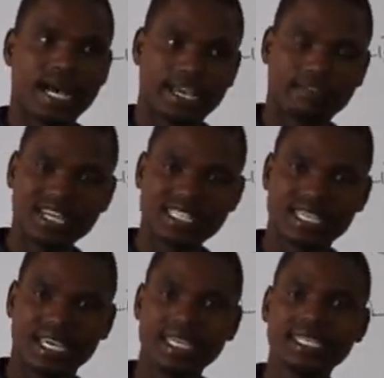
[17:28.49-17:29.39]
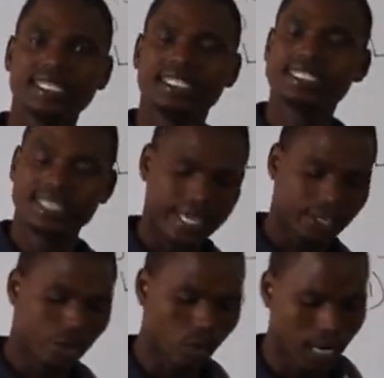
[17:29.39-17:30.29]
I have just said,
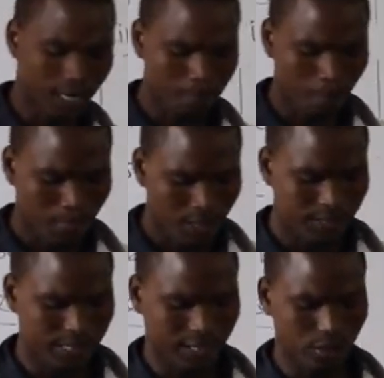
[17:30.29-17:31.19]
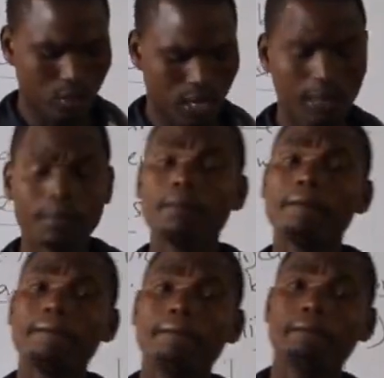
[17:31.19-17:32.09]
take your
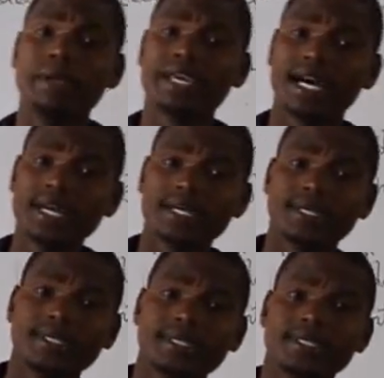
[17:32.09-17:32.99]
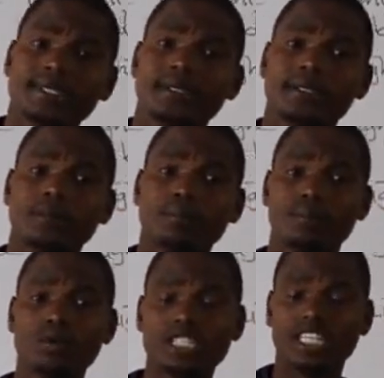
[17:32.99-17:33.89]
mirror,
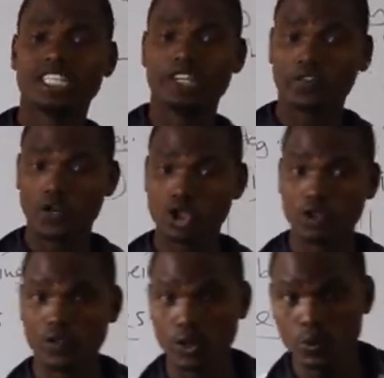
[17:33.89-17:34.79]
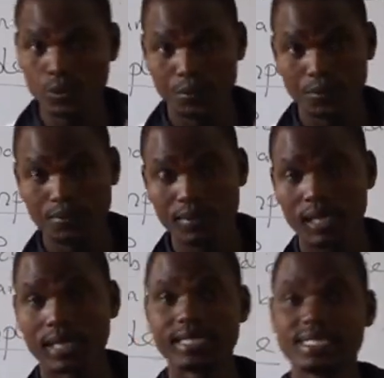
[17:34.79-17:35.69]
put it in front of you,
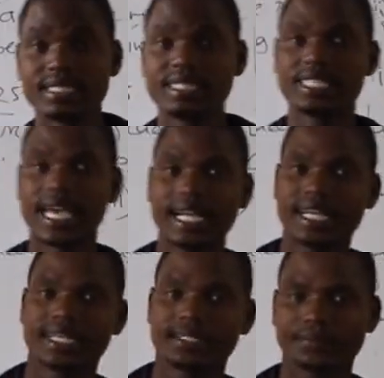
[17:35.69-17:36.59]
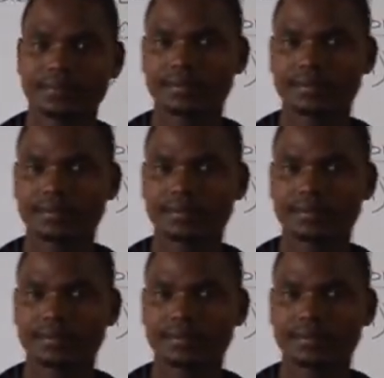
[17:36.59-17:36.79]
take